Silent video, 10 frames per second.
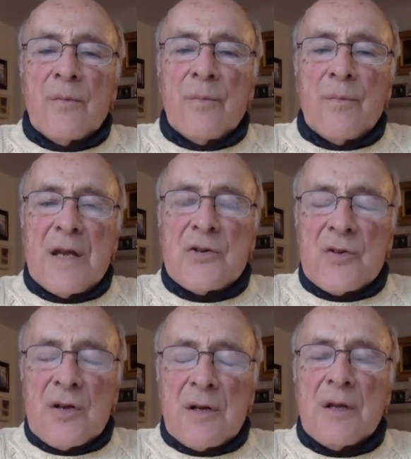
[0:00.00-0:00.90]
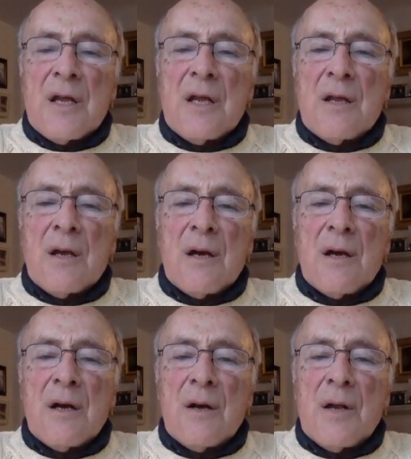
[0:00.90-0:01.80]
basically
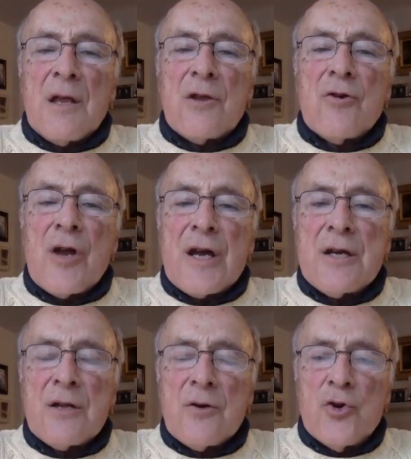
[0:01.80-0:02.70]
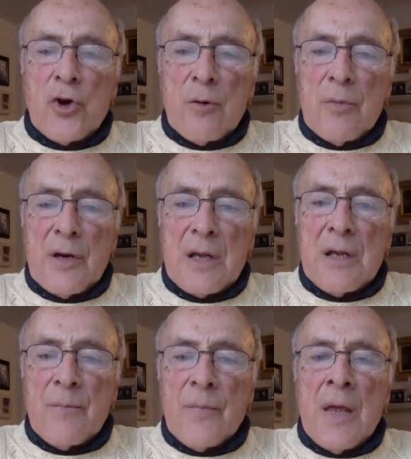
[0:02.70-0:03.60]
uh, a united
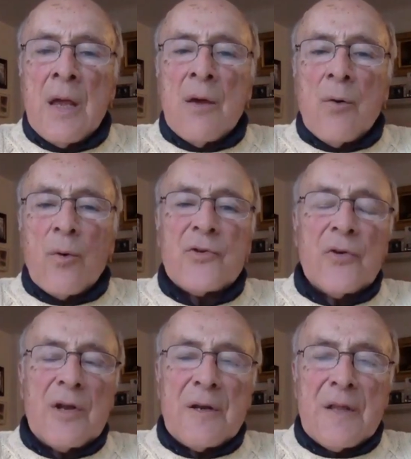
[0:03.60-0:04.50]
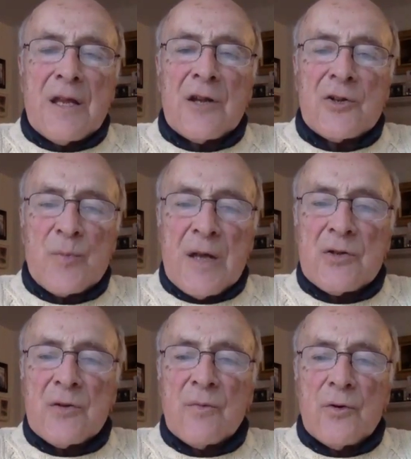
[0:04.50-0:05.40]
Germany, wasn't at the
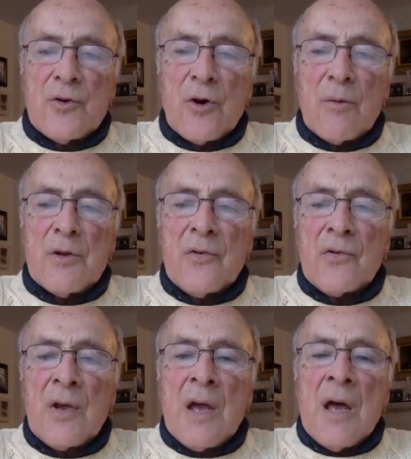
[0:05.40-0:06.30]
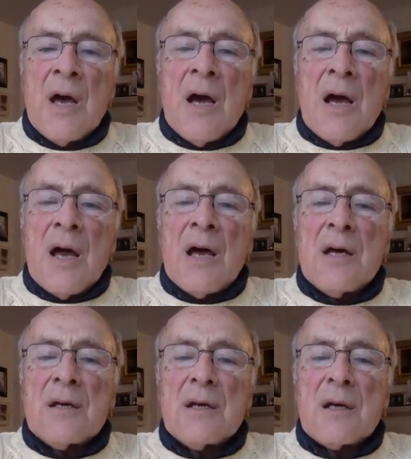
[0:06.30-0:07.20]
expense of the Germans.
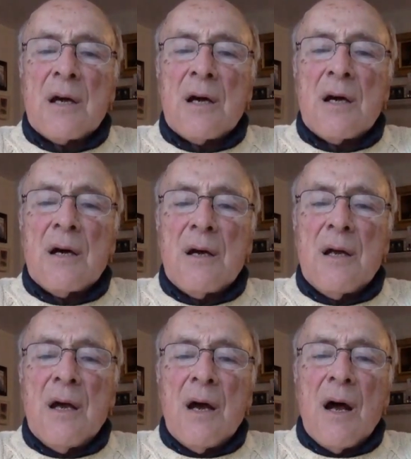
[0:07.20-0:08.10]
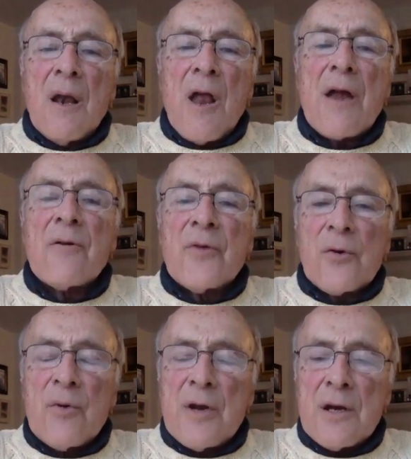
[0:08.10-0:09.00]
And uh, a lot of the
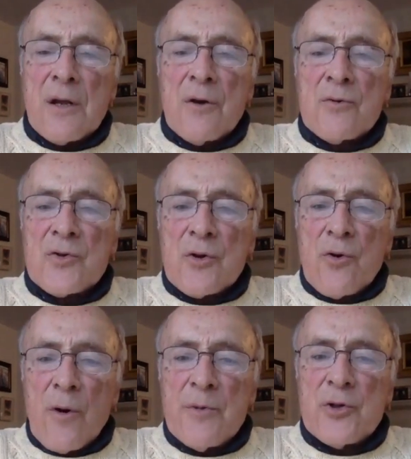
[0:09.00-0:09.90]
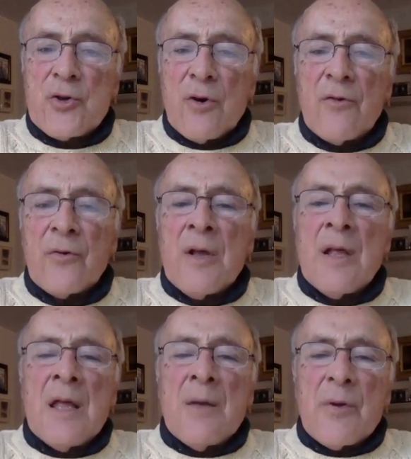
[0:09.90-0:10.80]
credit goes to Gorbachev,
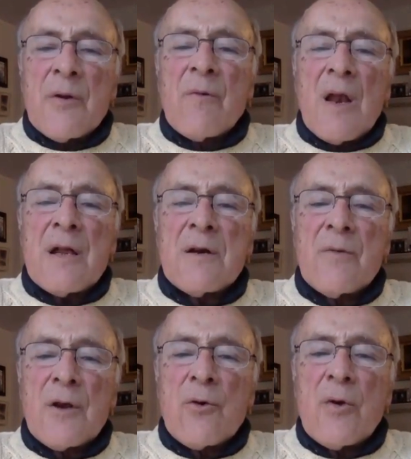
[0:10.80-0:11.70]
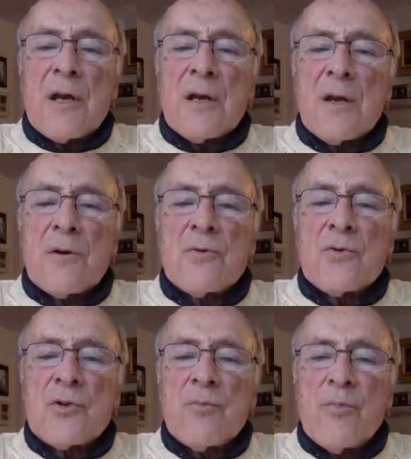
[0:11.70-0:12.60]
but a lot of the credit
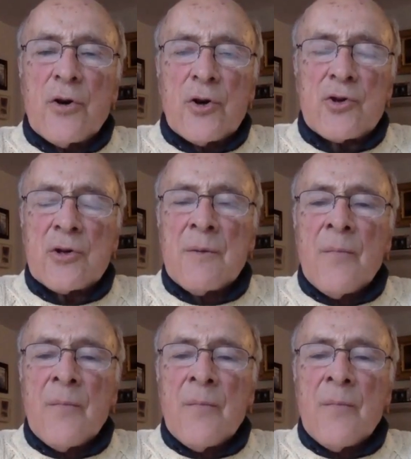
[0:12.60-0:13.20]
goes to Bush